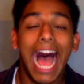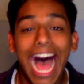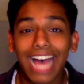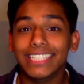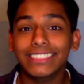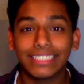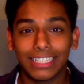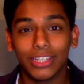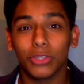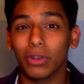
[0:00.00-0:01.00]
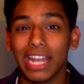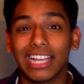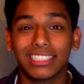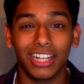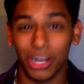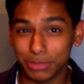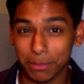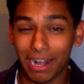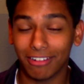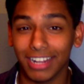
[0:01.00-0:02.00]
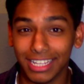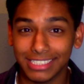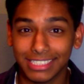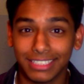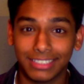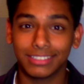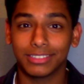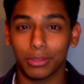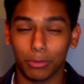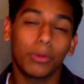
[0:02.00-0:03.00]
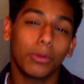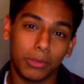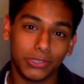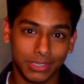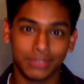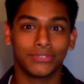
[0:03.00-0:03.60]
and your legs and arms are paralyzed? Or almost.